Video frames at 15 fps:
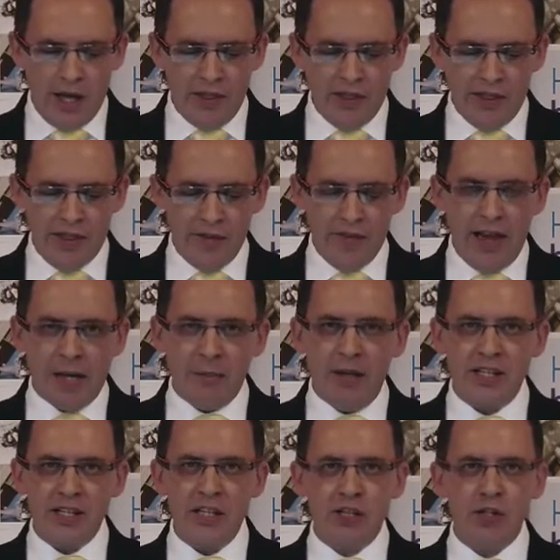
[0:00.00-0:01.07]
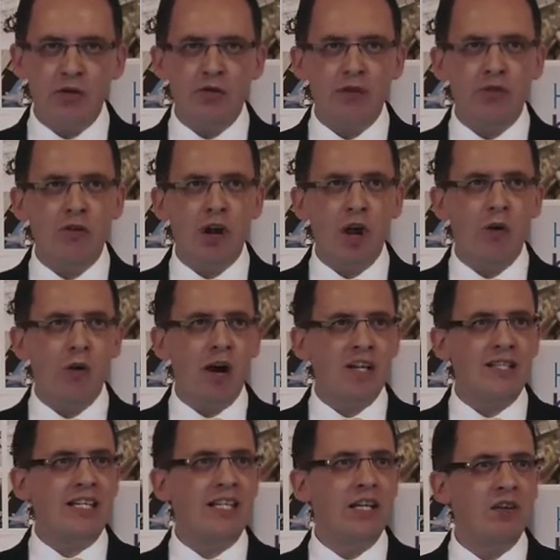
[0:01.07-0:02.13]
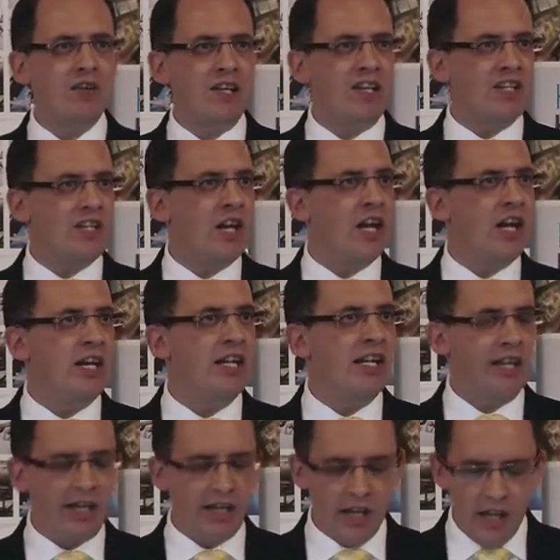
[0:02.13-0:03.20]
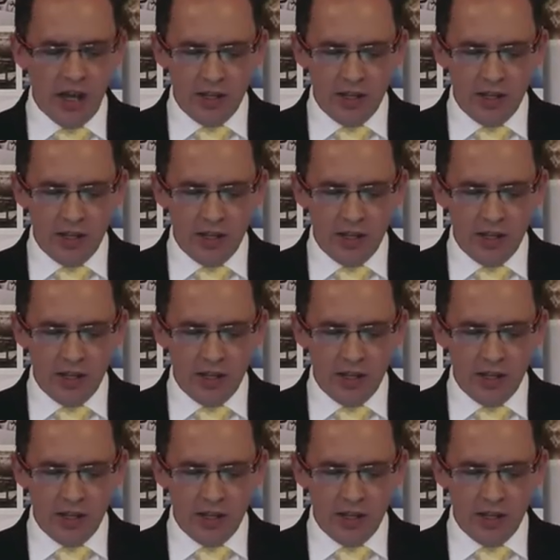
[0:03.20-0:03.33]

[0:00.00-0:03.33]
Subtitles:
the availability to grow our skills internally